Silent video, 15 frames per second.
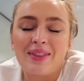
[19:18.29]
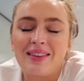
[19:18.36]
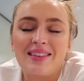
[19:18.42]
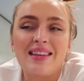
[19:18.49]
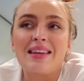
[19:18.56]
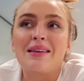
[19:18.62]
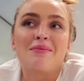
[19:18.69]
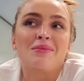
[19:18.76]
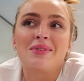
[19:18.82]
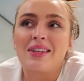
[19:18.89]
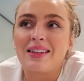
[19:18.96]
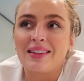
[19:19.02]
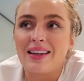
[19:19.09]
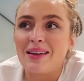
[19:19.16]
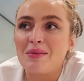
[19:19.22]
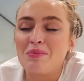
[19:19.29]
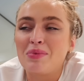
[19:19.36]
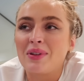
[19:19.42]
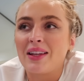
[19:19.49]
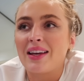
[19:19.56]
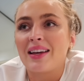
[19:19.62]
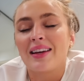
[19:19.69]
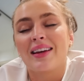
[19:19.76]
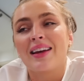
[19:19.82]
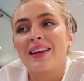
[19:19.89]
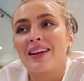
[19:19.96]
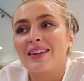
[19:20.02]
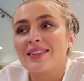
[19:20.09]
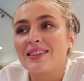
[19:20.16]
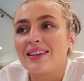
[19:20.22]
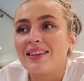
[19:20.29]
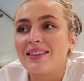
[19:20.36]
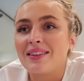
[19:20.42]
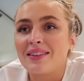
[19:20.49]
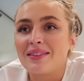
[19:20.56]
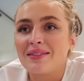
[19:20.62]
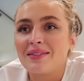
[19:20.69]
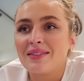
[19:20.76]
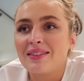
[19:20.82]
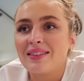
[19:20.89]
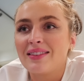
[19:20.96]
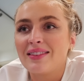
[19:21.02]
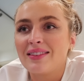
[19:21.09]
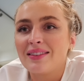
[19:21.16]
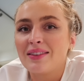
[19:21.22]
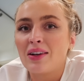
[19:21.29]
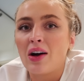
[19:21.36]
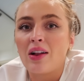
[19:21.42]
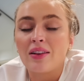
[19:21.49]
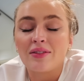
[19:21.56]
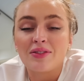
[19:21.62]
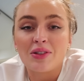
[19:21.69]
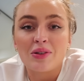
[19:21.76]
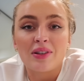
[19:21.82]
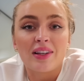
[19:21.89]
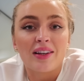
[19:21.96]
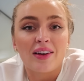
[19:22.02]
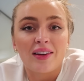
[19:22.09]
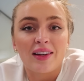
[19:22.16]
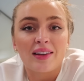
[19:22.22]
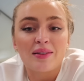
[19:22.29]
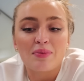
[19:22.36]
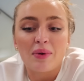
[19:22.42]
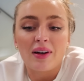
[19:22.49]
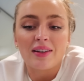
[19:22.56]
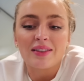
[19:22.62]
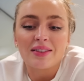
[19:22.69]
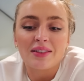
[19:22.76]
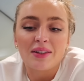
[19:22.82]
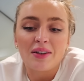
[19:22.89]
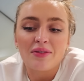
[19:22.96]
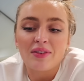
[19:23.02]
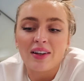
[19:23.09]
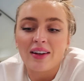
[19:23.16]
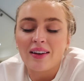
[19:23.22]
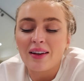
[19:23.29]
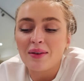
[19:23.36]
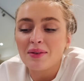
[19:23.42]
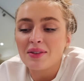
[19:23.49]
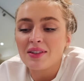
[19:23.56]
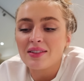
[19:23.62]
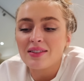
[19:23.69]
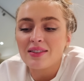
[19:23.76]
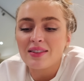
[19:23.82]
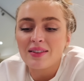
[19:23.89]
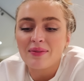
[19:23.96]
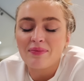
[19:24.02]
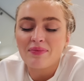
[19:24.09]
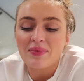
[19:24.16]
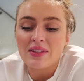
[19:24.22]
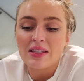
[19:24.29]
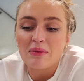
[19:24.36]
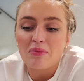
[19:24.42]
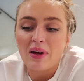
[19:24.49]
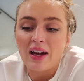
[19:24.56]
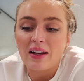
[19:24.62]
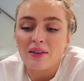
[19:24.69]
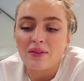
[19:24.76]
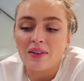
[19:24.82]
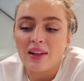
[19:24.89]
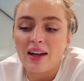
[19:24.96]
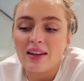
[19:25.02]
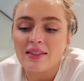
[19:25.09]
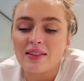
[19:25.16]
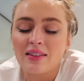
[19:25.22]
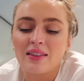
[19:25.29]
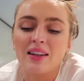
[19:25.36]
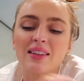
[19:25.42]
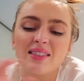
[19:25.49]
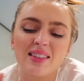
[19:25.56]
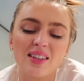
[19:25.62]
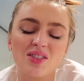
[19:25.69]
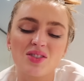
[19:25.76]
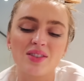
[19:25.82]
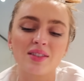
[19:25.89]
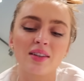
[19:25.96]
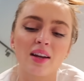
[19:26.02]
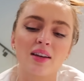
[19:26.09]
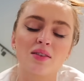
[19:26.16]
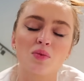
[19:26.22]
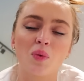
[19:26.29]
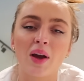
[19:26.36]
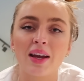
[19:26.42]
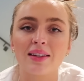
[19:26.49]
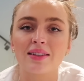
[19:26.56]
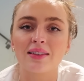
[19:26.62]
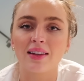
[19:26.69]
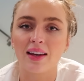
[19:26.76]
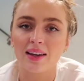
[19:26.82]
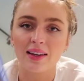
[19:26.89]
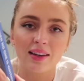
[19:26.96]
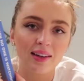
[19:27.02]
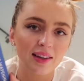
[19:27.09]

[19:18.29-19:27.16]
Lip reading: teams that they play NHL and Call of Duty on Xbox, so I figured I would just sit back and relax. And it's just a nice way to like